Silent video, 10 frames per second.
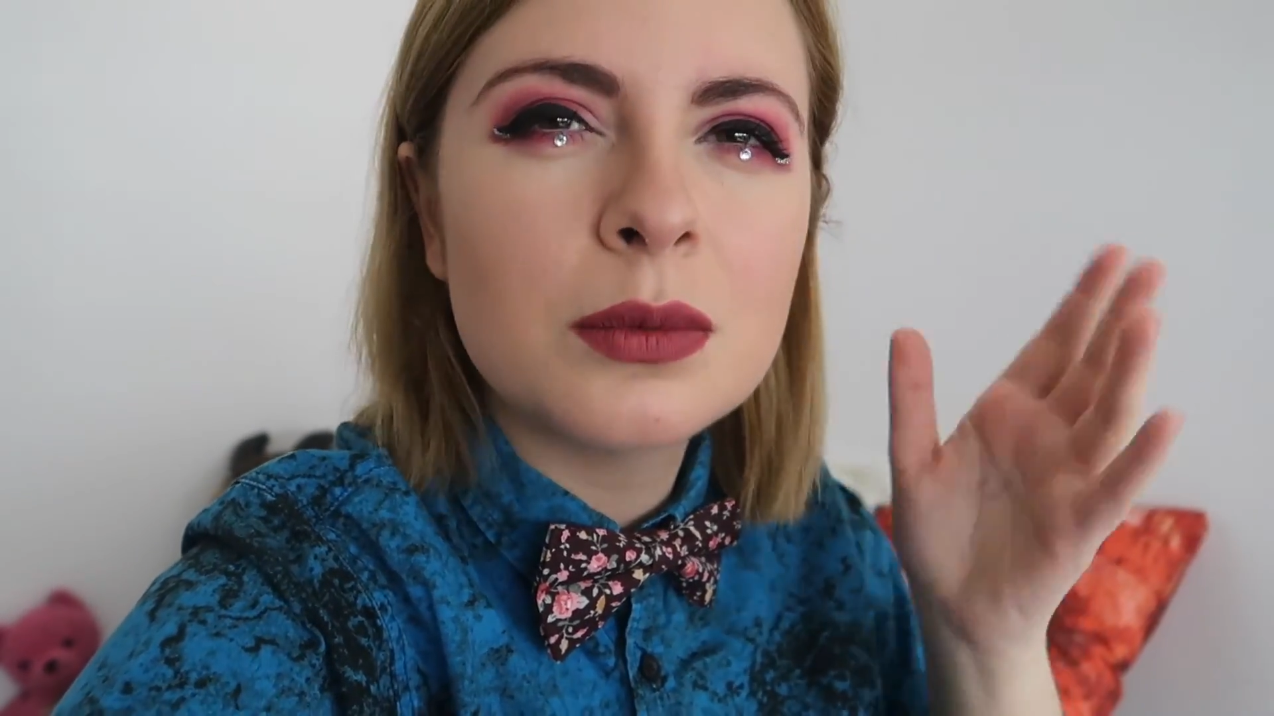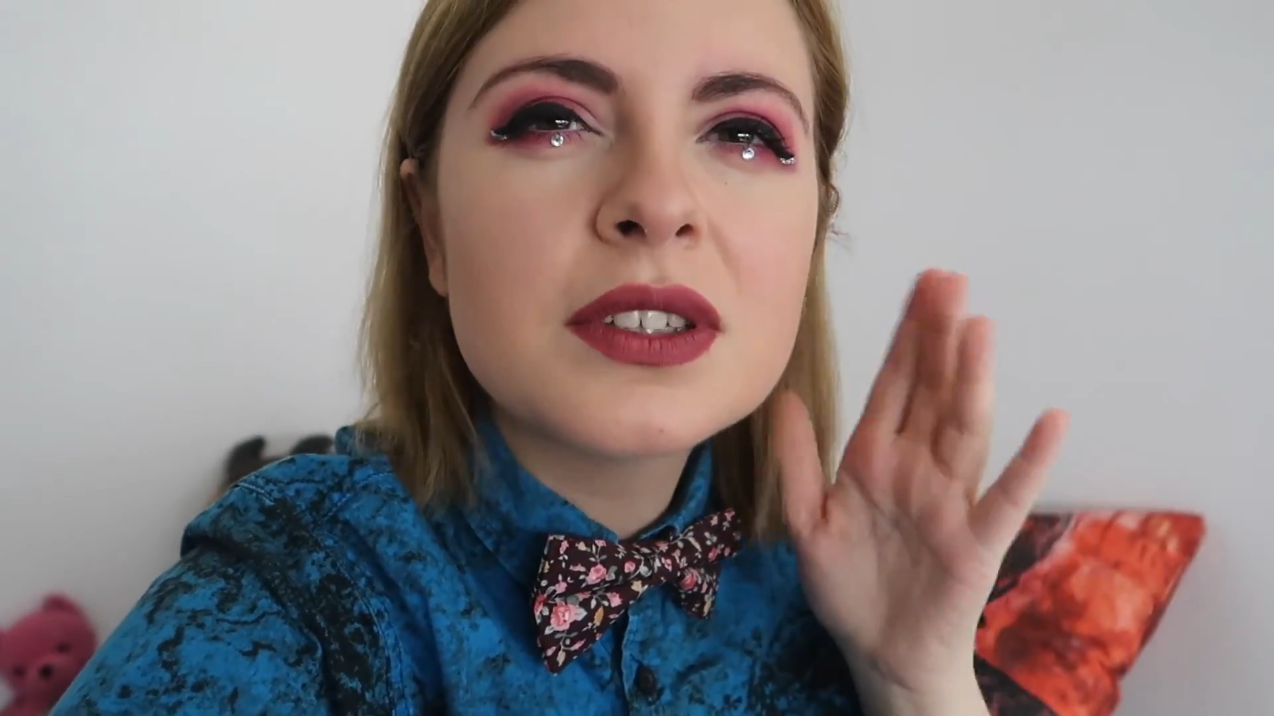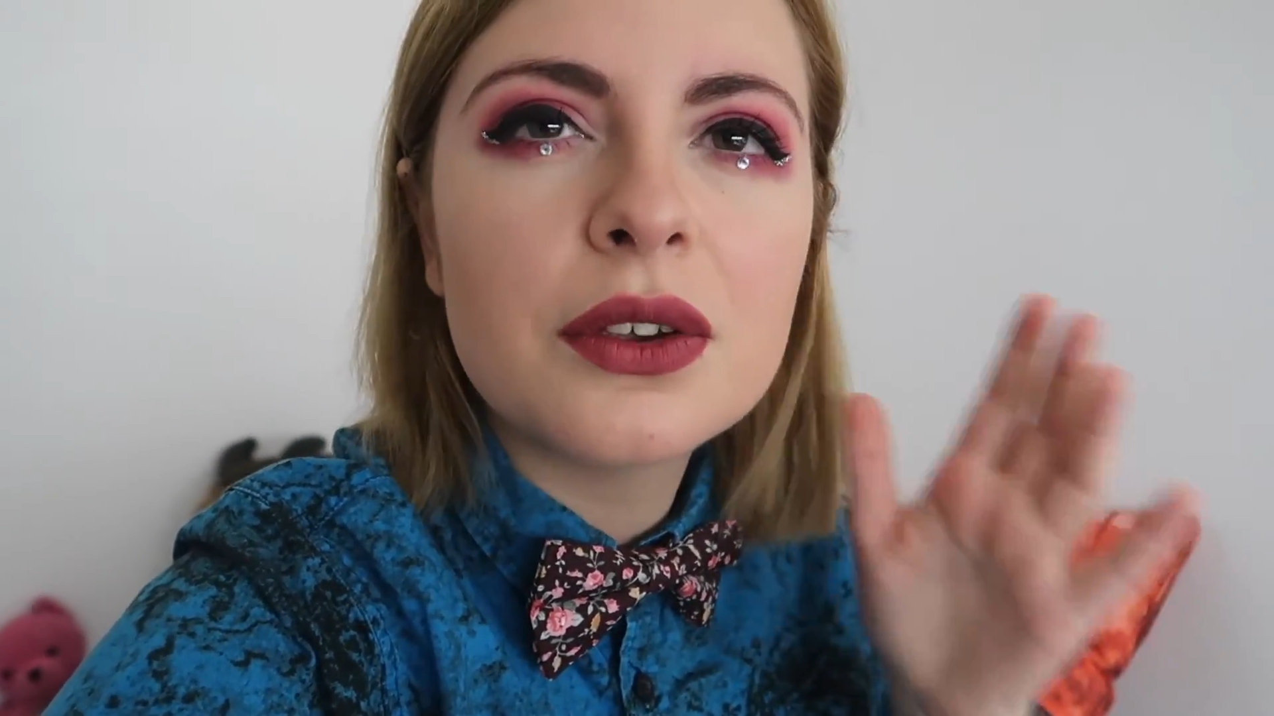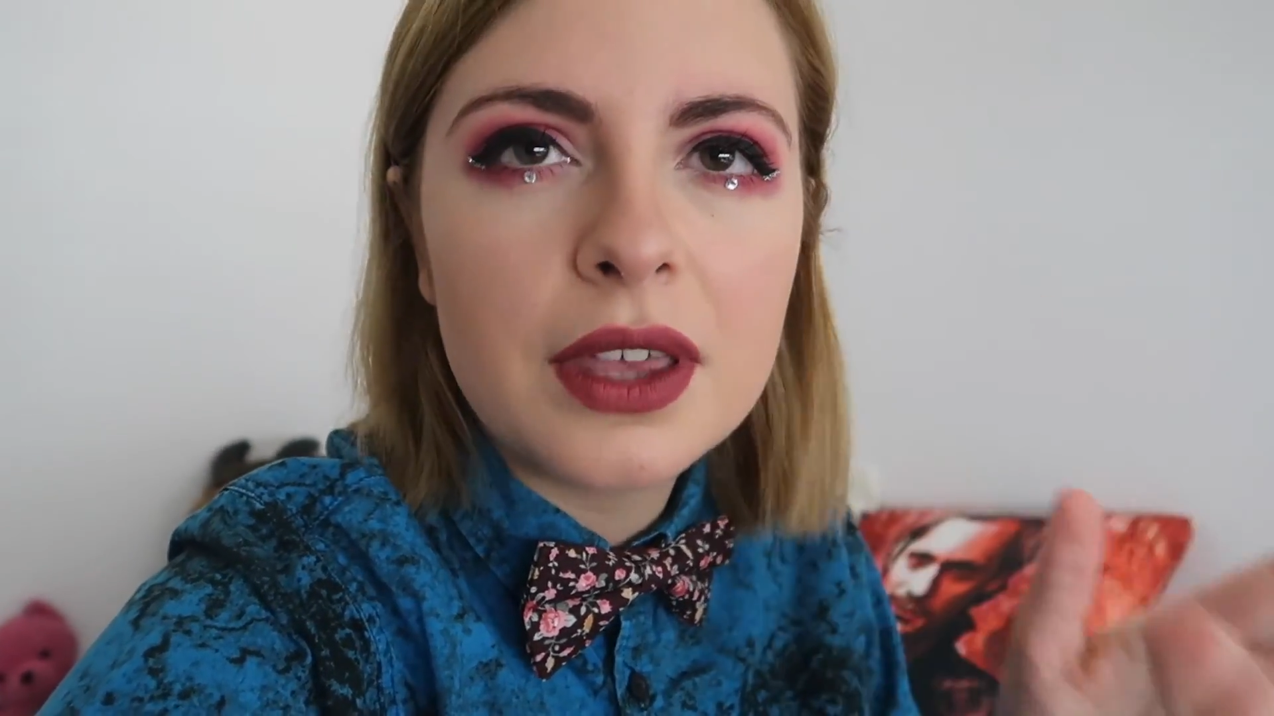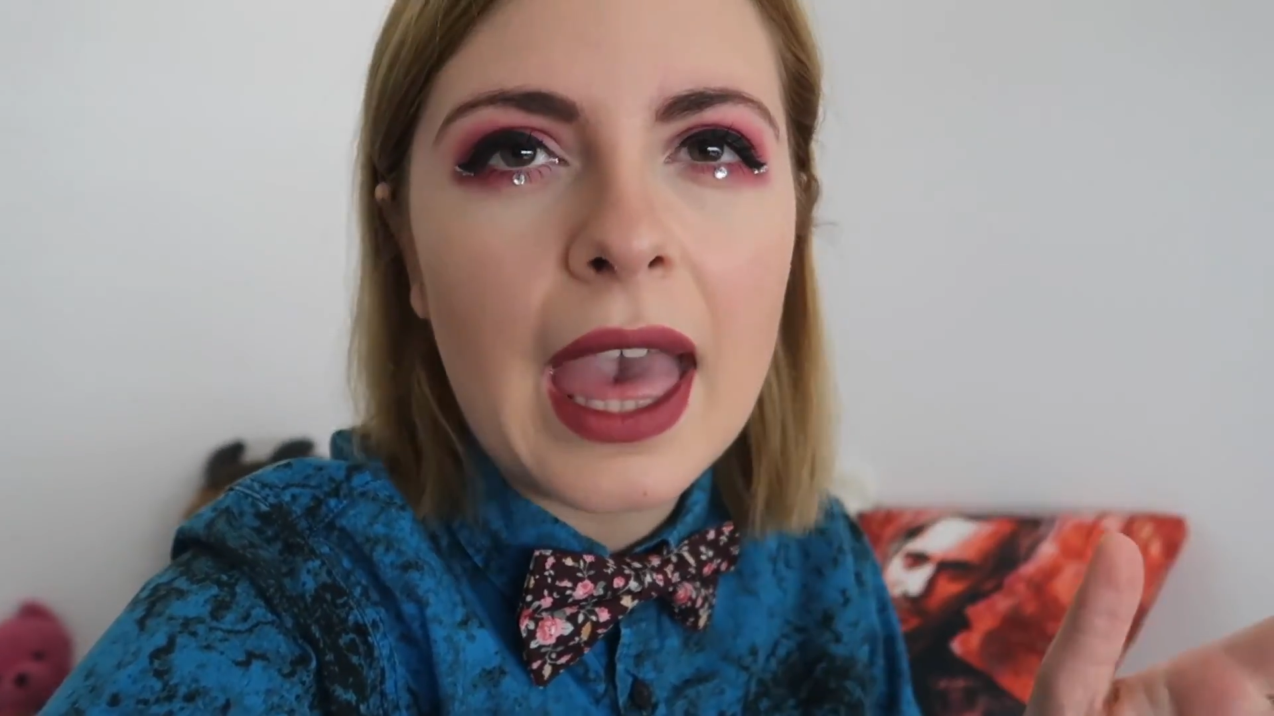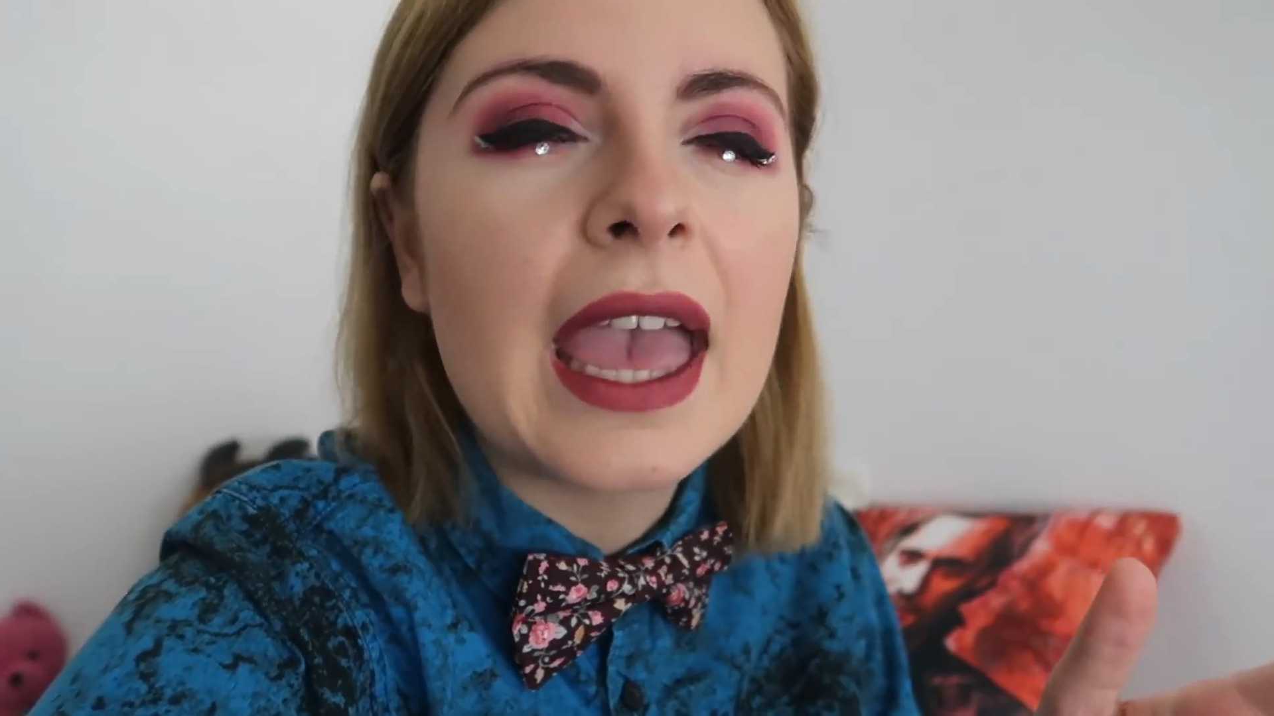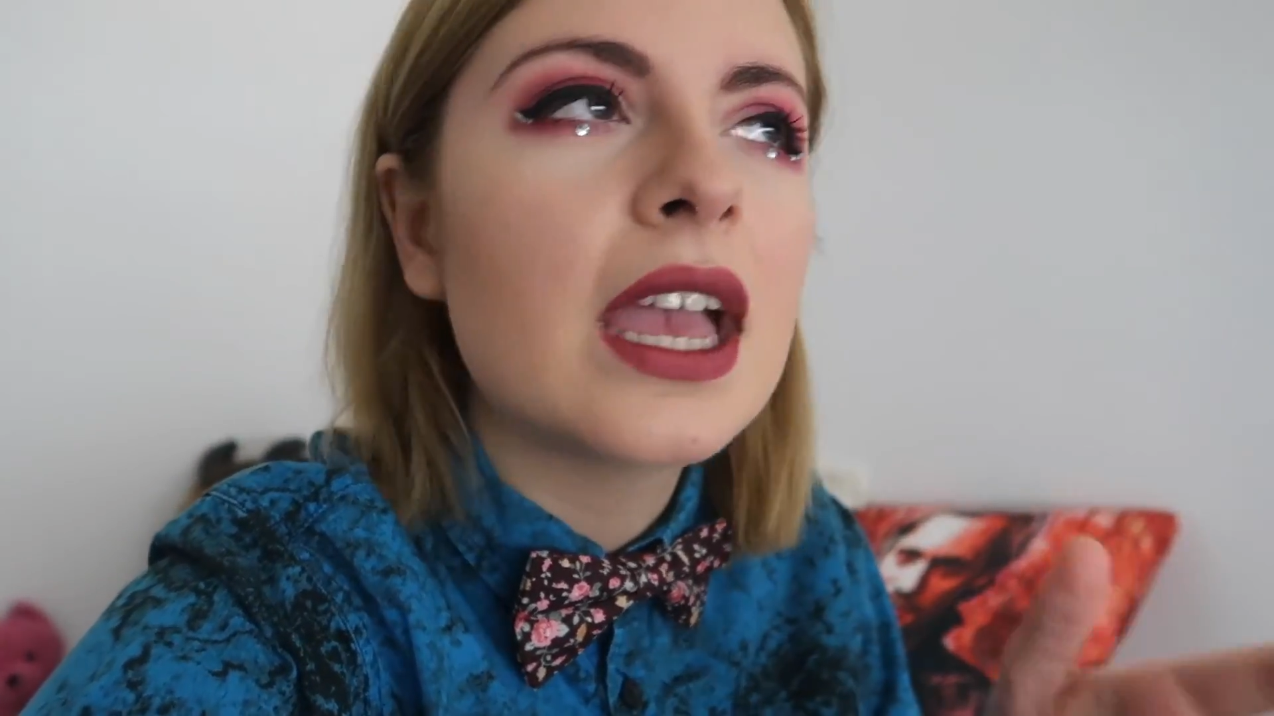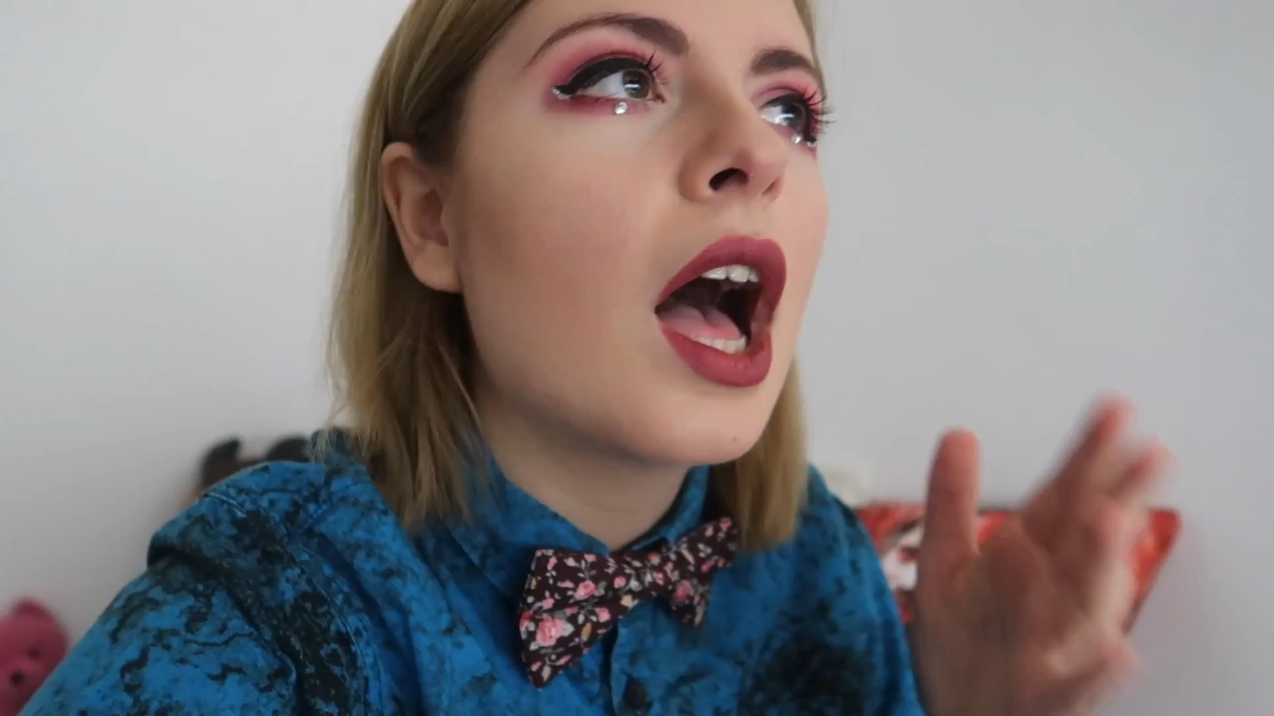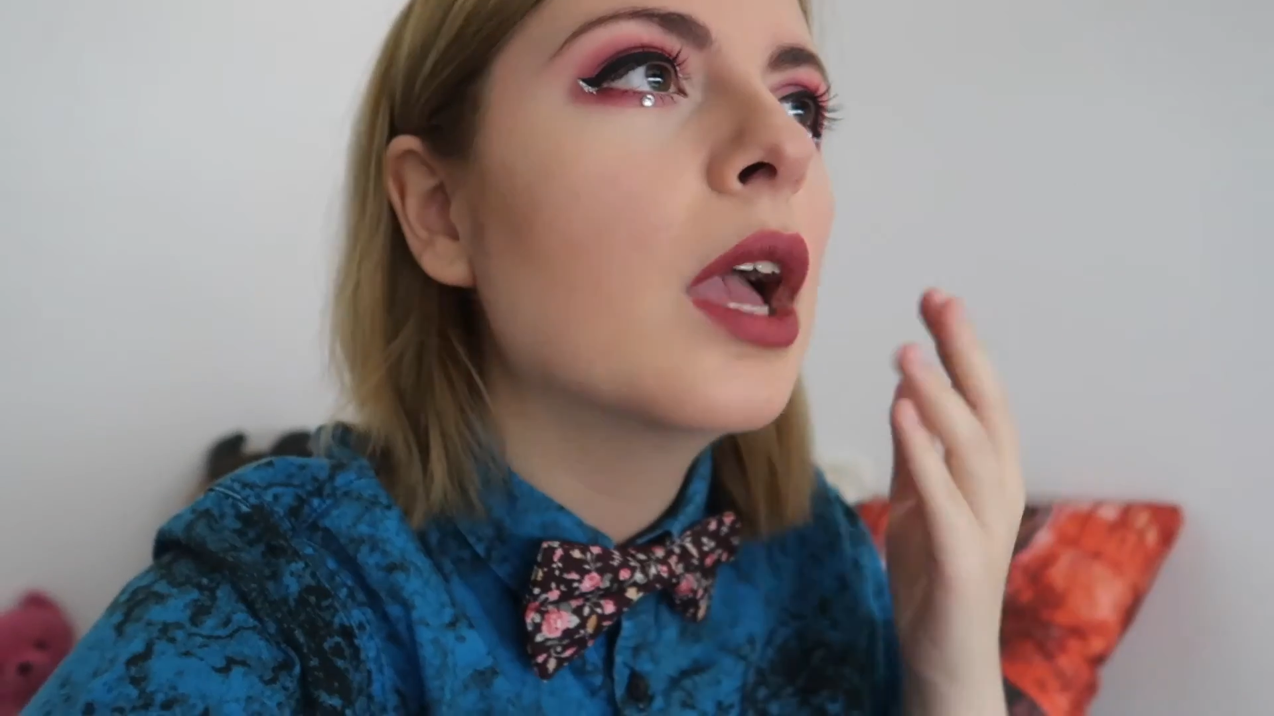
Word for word: okay.